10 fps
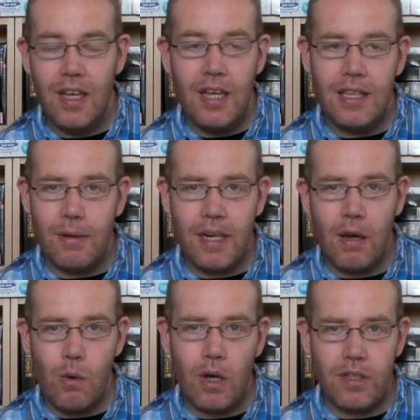Now I
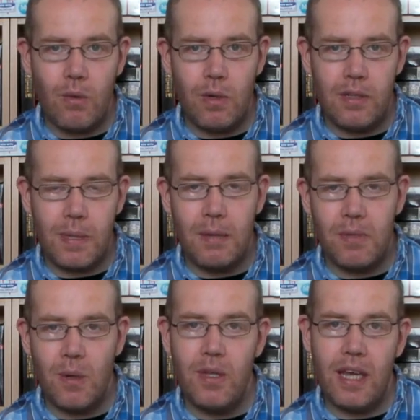know I don't want to keep
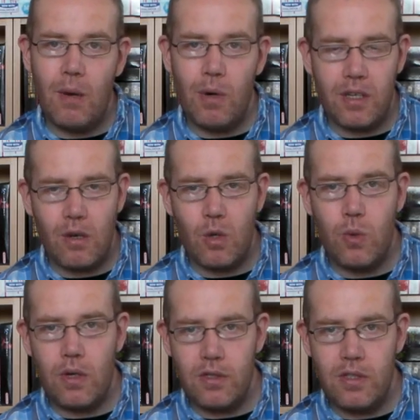doing that. I want to go
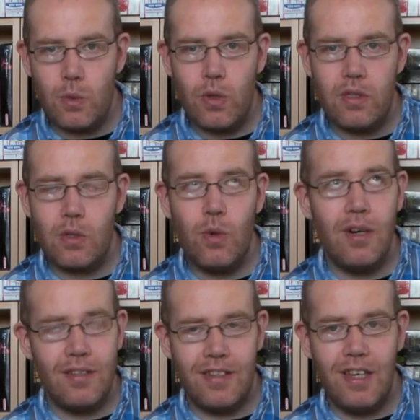
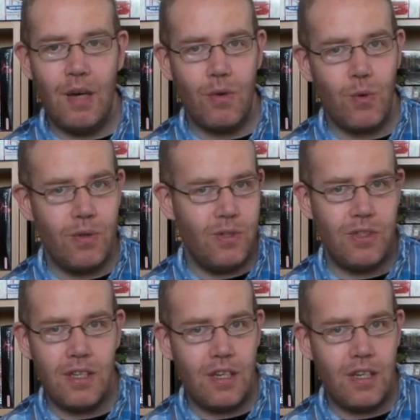quality over quantity.